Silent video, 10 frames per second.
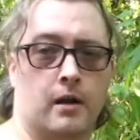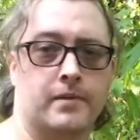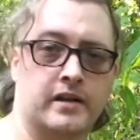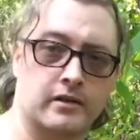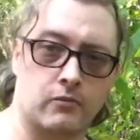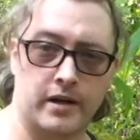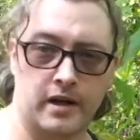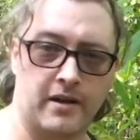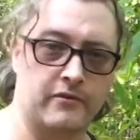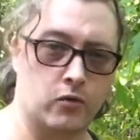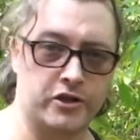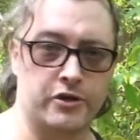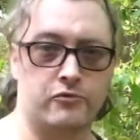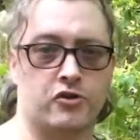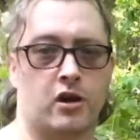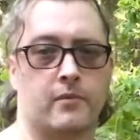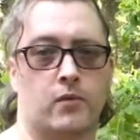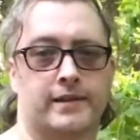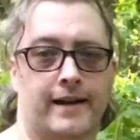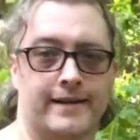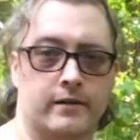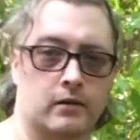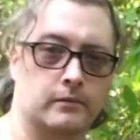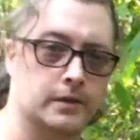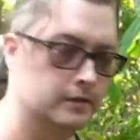because I don't want to end up having one huge arm and one tiny arm.